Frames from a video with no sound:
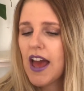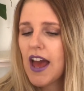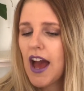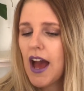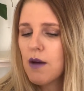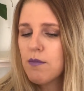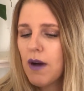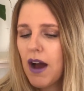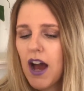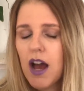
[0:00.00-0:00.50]

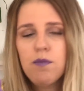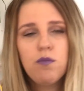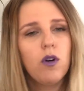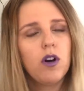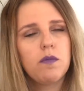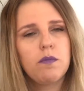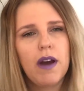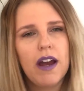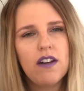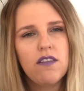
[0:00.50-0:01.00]
I
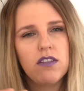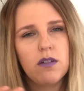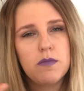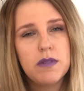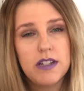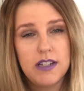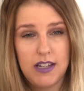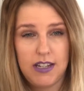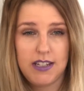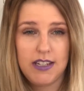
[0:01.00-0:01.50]
bought mine
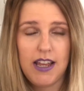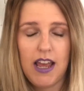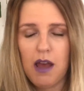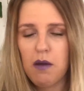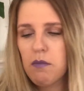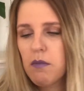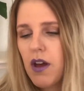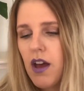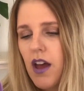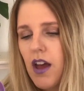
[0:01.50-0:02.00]
from
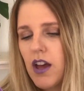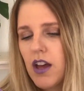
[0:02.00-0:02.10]
Dis-Chem.